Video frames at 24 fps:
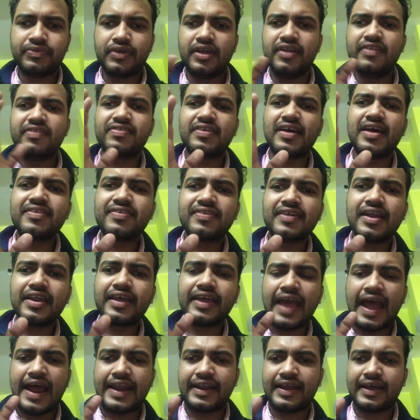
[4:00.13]

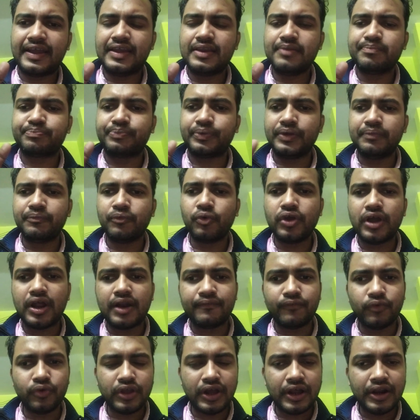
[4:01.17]
Incisor, canine,
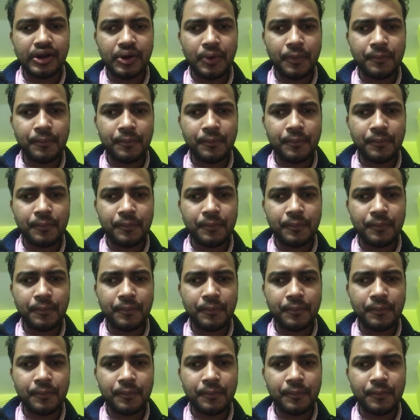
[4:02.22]
premolar, molar.